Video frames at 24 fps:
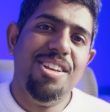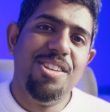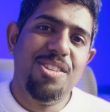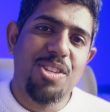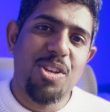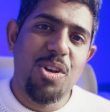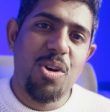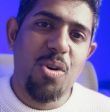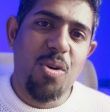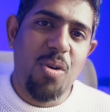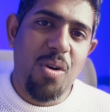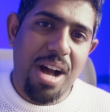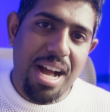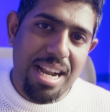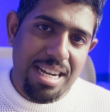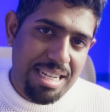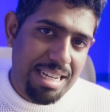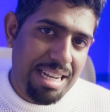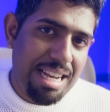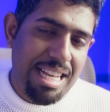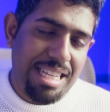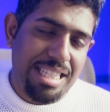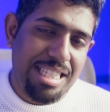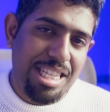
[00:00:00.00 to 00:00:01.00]
so
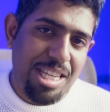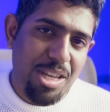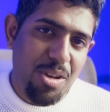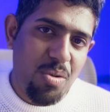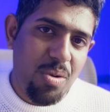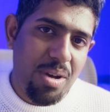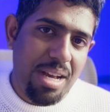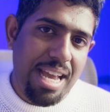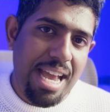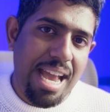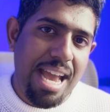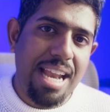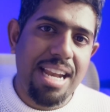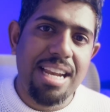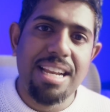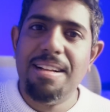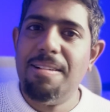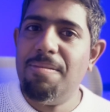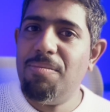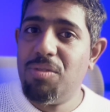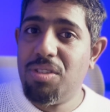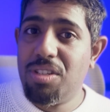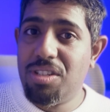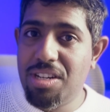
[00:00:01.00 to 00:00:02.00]
until i see you again
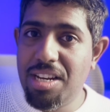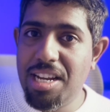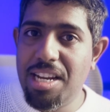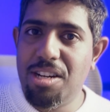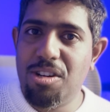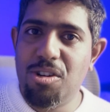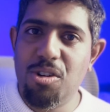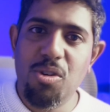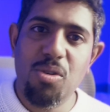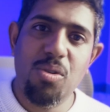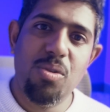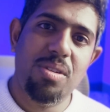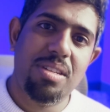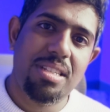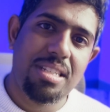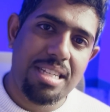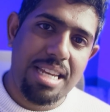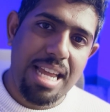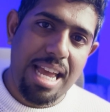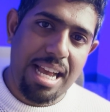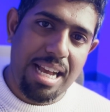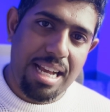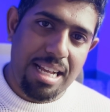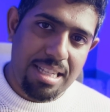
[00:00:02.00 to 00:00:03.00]
stay true
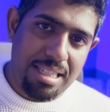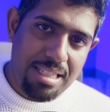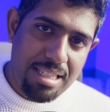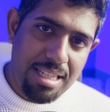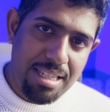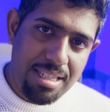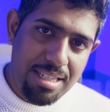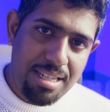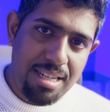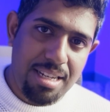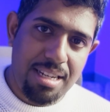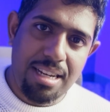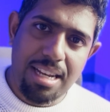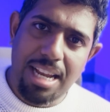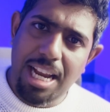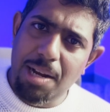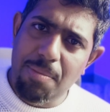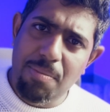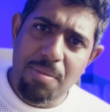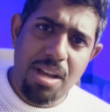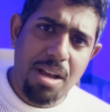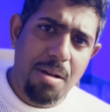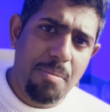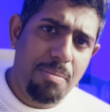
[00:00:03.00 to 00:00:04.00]
stay consistent hit
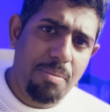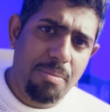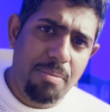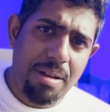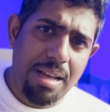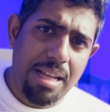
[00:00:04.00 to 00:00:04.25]
me up